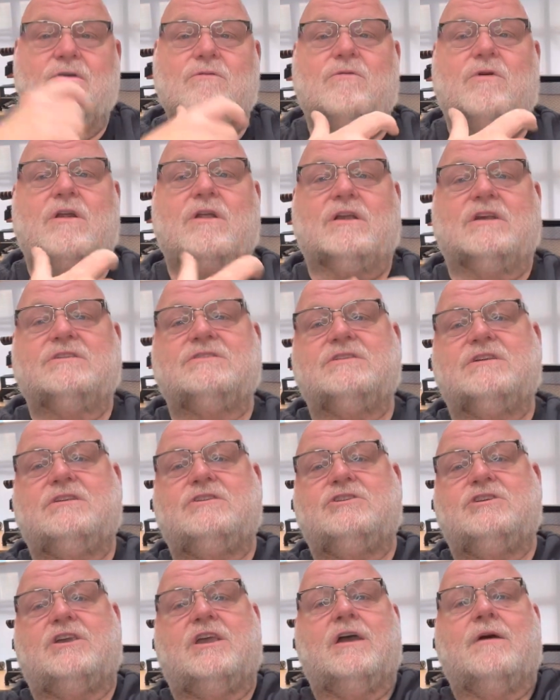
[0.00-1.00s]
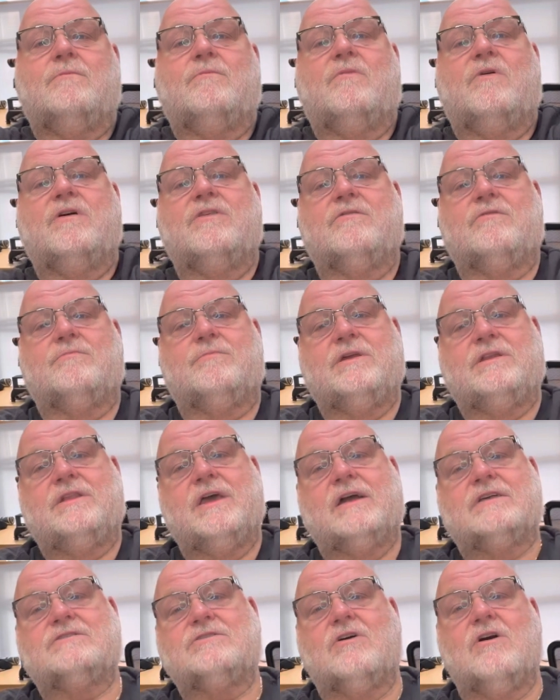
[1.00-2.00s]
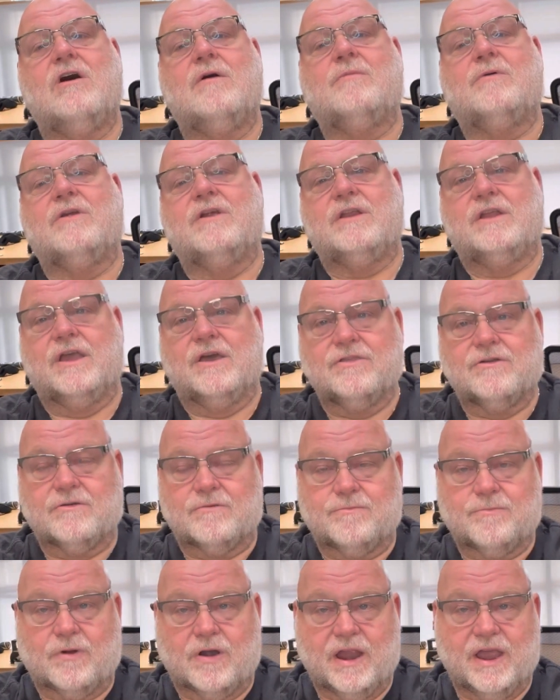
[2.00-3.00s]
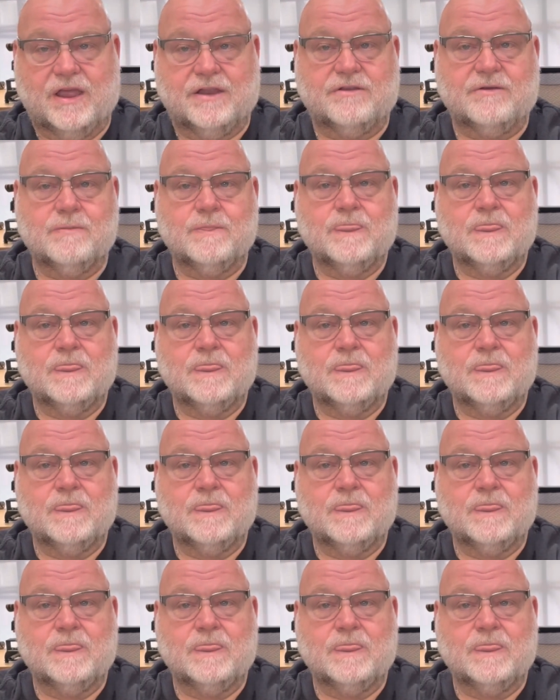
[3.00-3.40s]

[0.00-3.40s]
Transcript: wearing a CGM, whether it be Dexcom or any other brand.